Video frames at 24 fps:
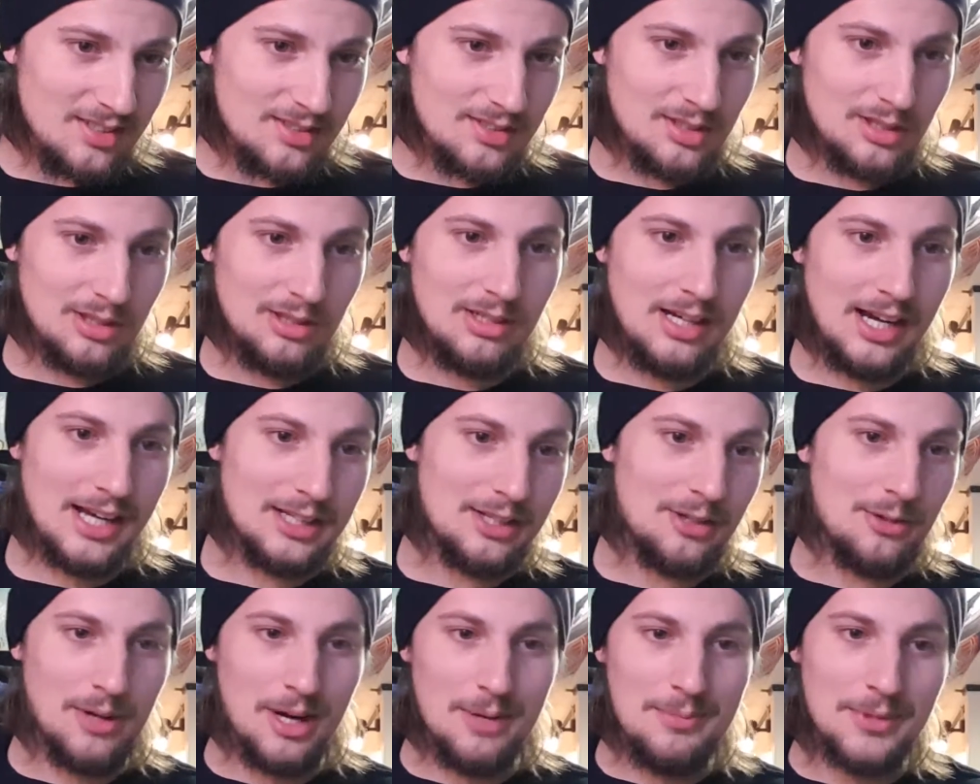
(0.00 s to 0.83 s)
So
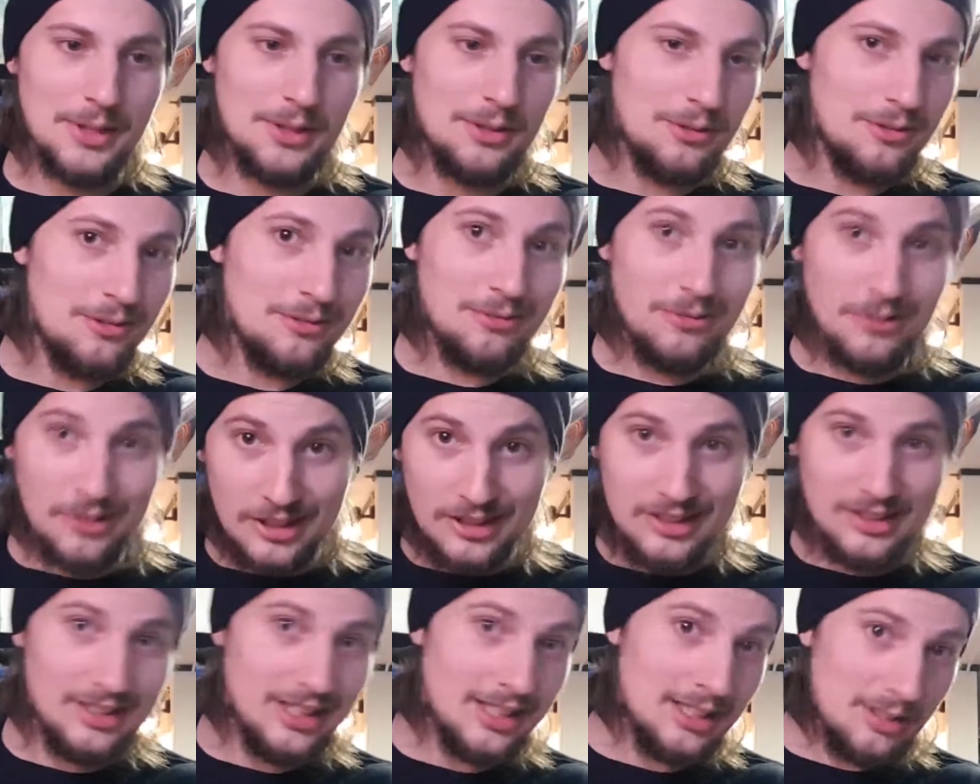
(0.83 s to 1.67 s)
I grabbed my
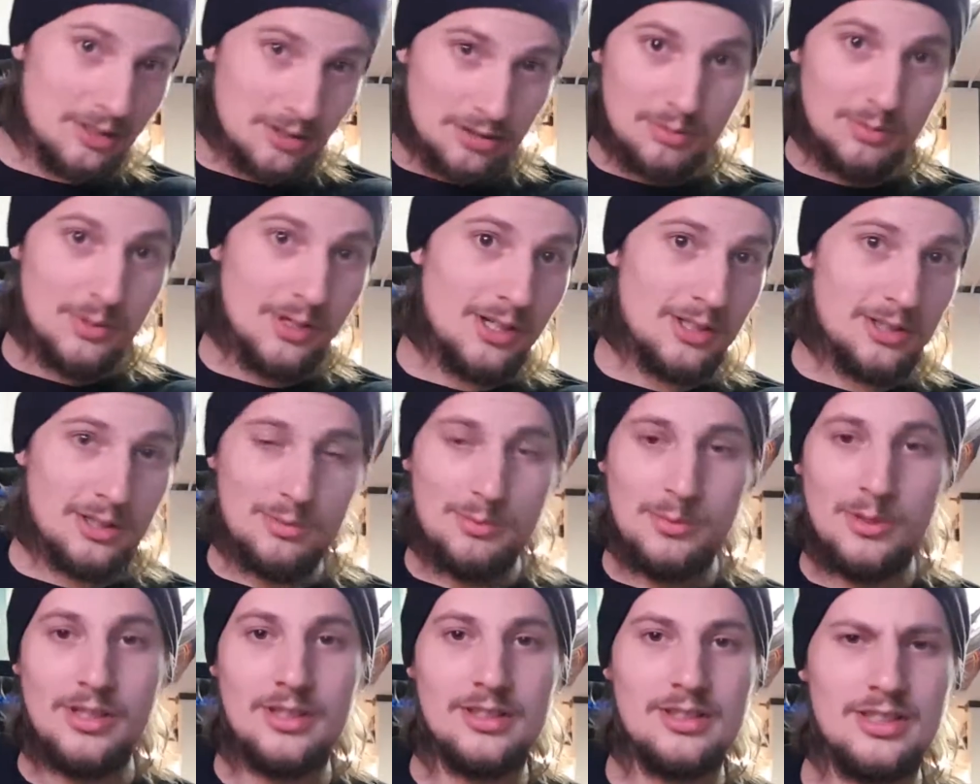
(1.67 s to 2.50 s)
girlfriend, like,
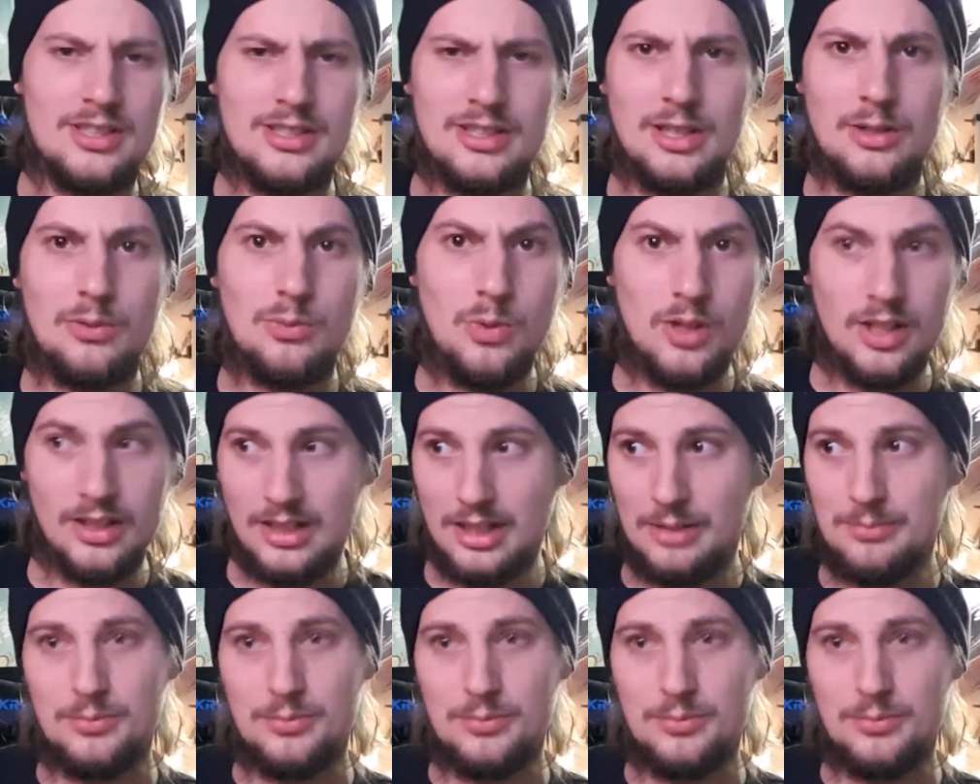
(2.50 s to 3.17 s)
come on. She's like, what?